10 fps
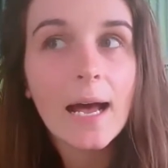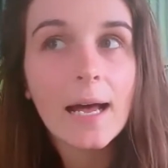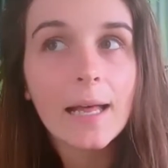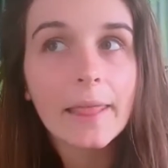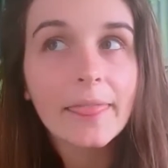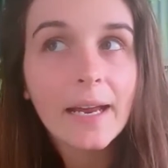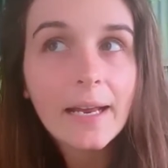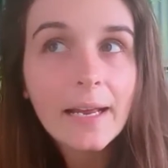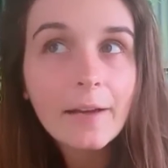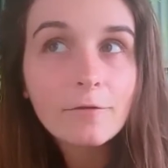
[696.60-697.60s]
they
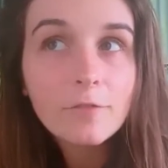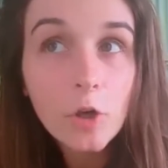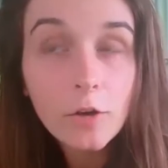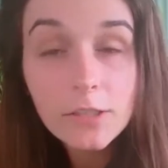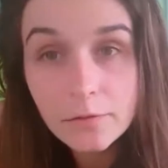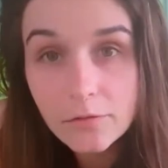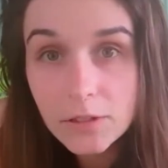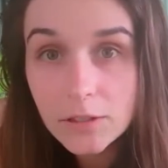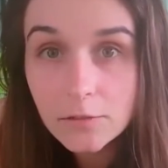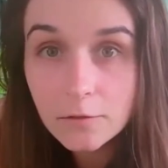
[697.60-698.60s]
have different
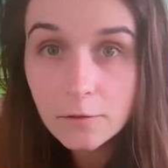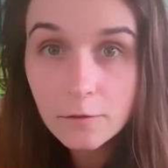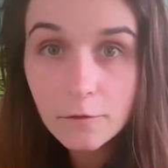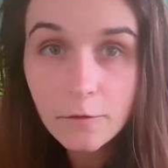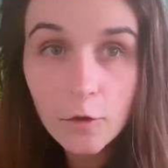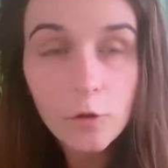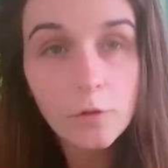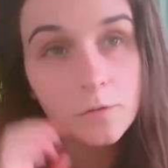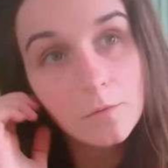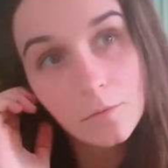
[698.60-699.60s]
food
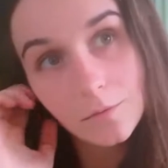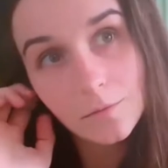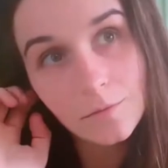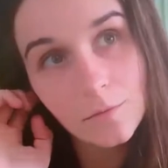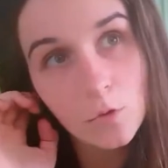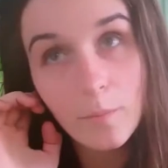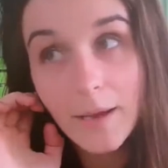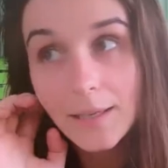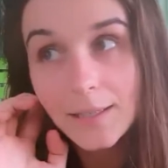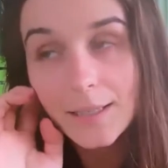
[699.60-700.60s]

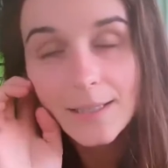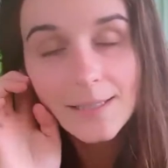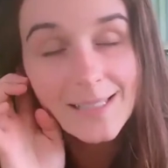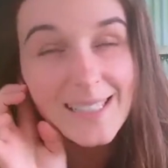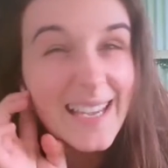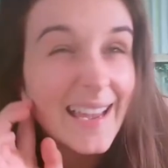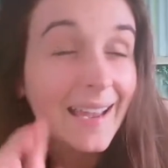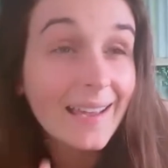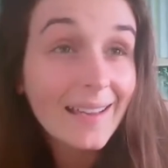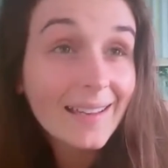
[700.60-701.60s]
normalities,
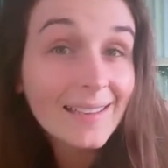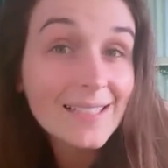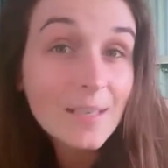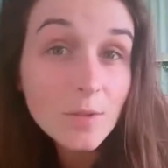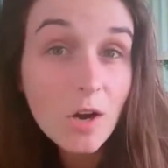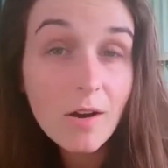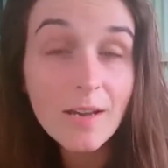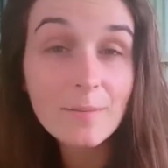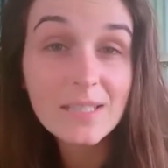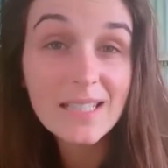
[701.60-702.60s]
and
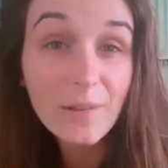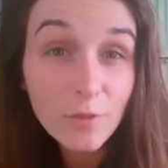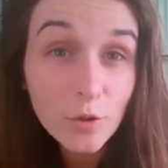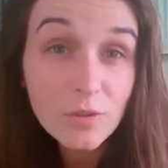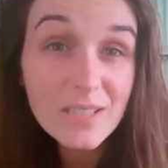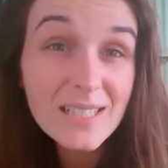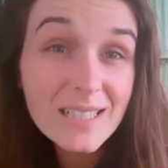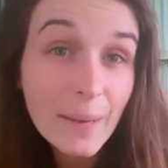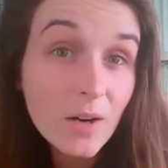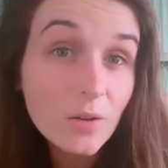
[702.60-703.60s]
sometimes their food
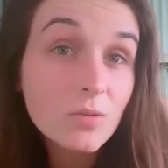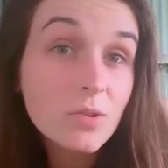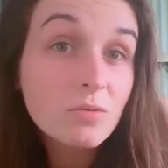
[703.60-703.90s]
smells